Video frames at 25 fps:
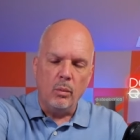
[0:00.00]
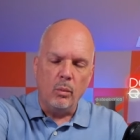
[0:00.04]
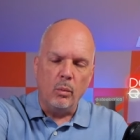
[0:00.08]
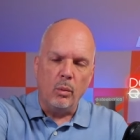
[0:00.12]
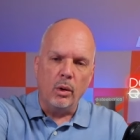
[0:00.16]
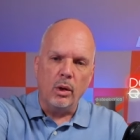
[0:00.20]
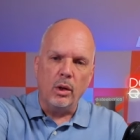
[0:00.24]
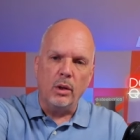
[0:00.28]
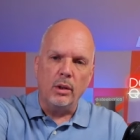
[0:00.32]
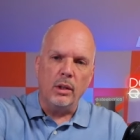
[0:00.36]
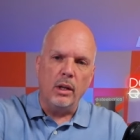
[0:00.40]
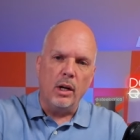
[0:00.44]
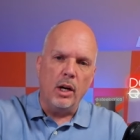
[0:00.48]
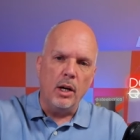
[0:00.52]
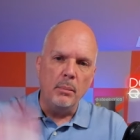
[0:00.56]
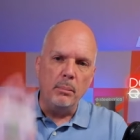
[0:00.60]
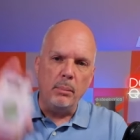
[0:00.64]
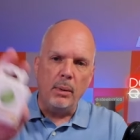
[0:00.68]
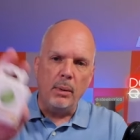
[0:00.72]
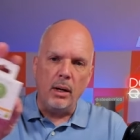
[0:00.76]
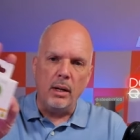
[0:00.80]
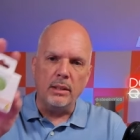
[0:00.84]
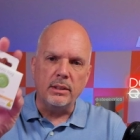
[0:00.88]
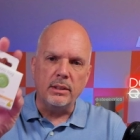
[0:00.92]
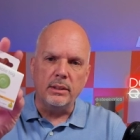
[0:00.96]
We're going to
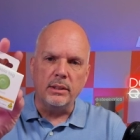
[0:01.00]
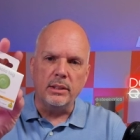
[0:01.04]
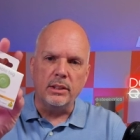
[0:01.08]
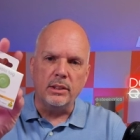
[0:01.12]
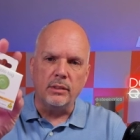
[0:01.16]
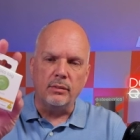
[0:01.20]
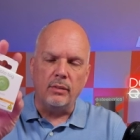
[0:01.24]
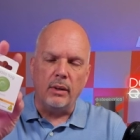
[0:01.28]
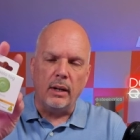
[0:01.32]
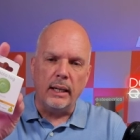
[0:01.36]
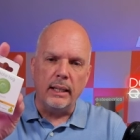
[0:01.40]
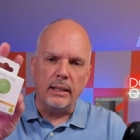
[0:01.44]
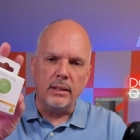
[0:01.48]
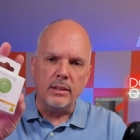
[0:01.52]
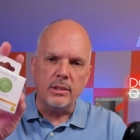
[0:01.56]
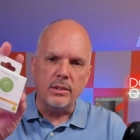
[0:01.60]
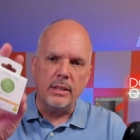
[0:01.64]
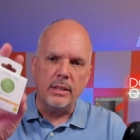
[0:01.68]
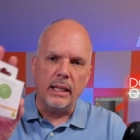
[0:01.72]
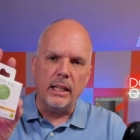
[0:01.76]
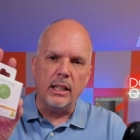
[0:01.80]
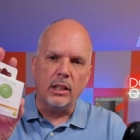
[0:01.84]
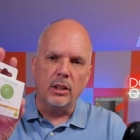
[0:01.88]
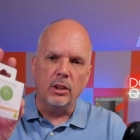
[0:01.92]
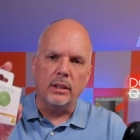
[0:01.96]
unbox this device,
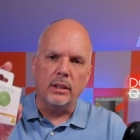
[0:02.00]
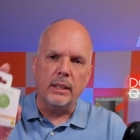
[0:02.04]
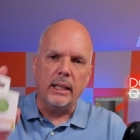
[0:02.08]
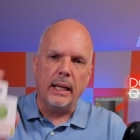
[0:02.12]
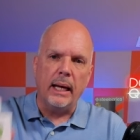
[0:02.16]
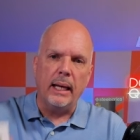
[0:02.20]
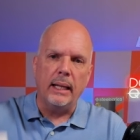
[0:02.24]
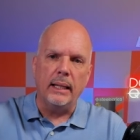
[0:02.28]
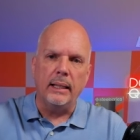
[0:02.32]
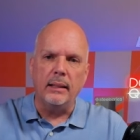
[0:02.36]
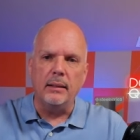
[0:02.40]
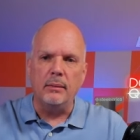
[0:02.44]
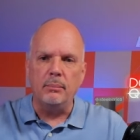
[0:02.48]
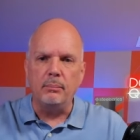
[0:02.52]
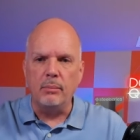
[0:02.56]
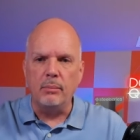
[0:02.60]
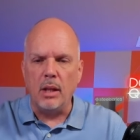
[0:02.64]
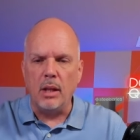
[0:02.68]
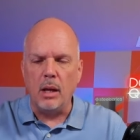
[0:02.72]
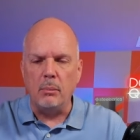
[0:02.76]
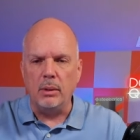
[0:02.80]
take a look at it.